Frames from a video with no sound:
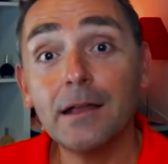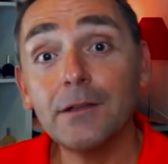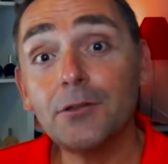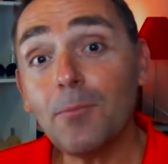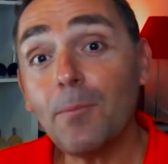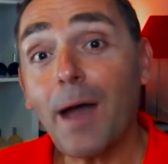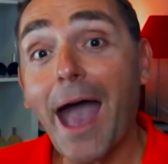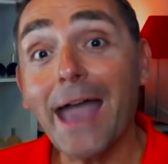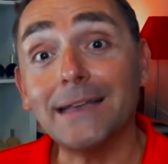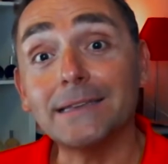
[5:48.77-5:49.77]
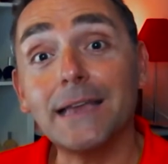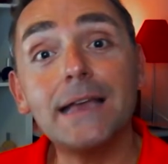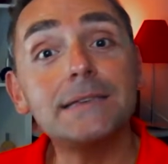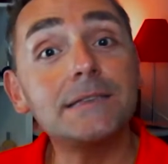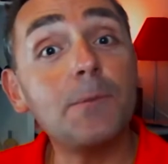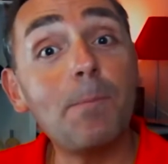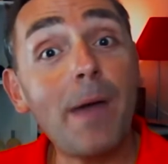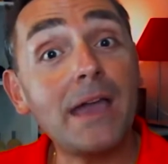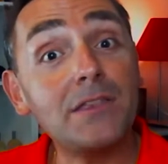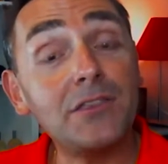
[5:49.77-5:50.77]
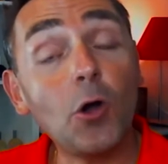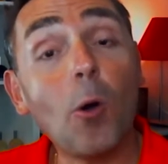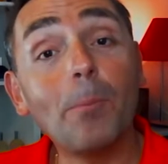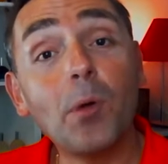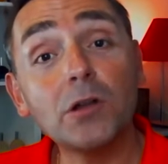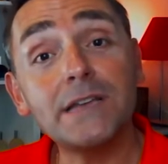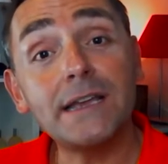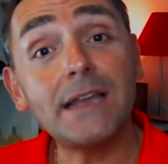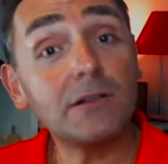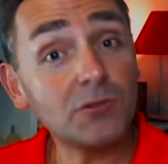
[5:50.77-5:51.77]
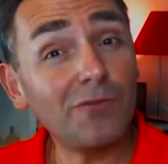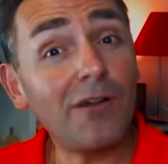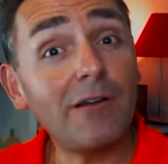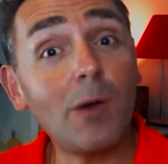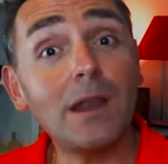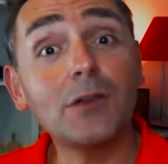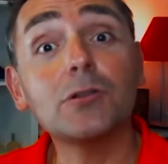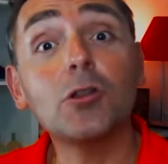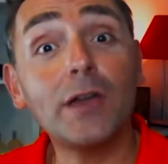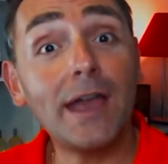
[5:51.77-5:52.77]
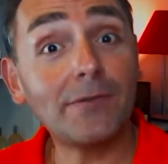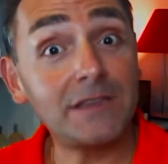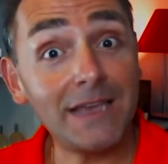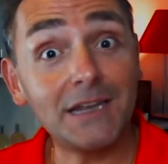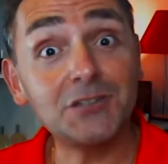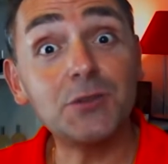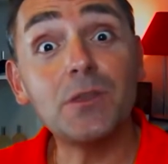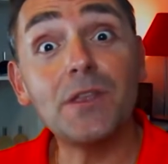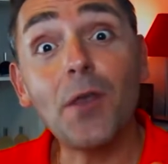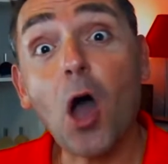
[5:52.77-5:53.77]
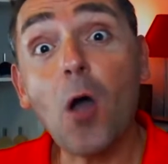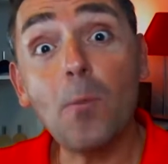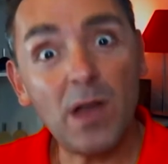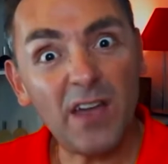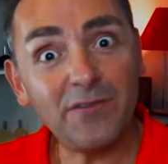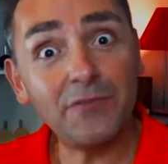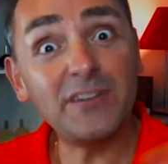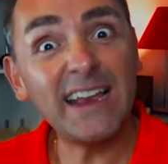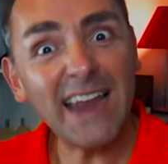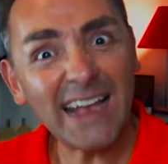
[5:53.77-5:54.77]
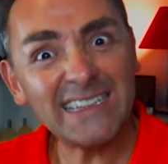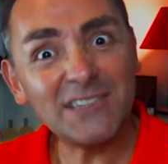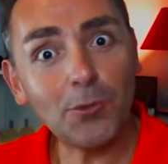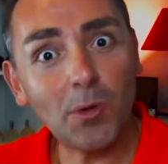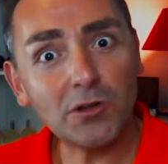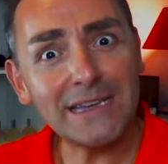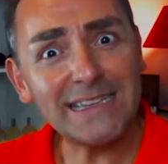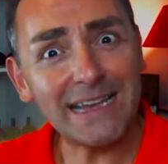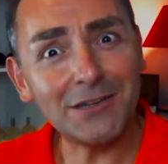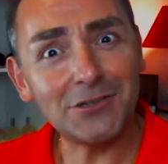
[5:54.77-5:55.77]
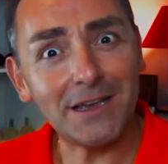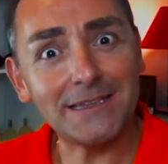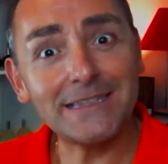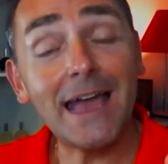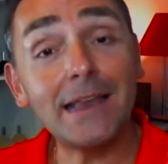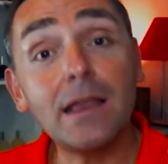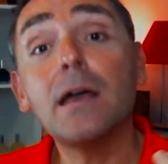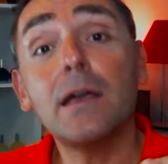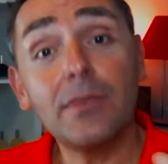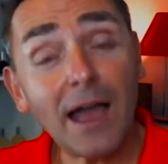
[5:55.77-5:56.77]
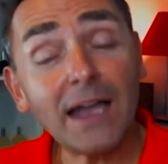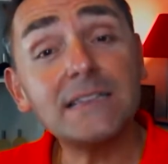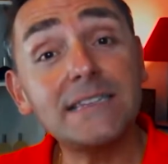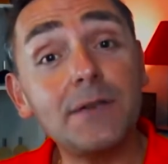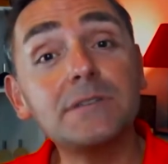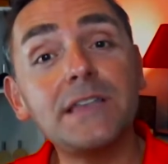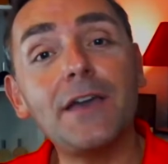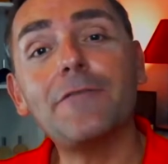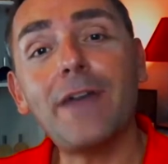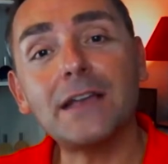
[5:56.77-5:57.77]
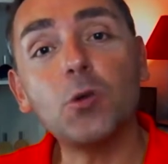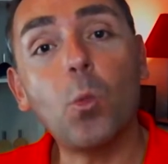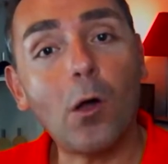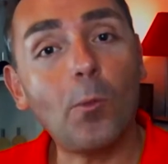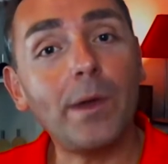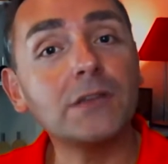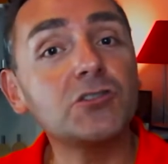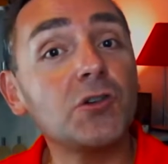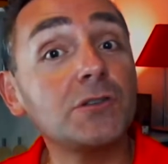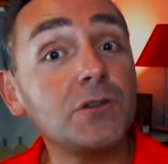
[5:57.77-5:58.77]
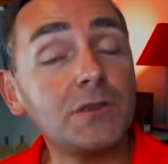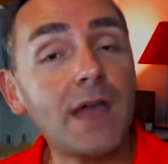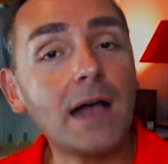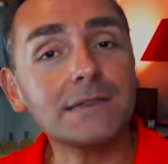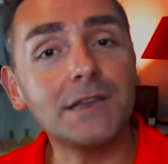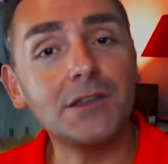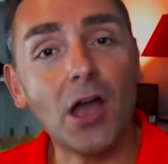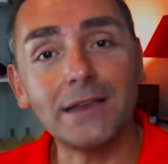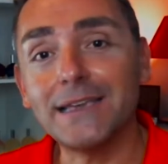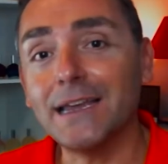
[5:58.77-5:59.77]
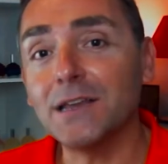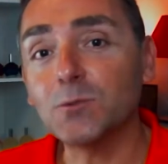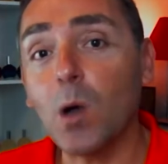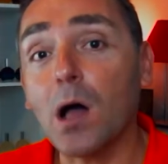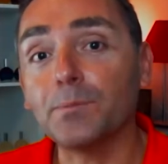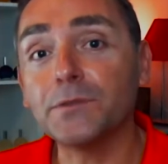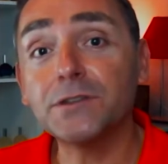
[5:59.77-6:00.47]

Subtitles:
Number 8 is to bathe your body. Now, it's all very well and good looking after the energy within the home, but if you've neglected your body's energies, then that can seriously affect your well-being during 2019 as well.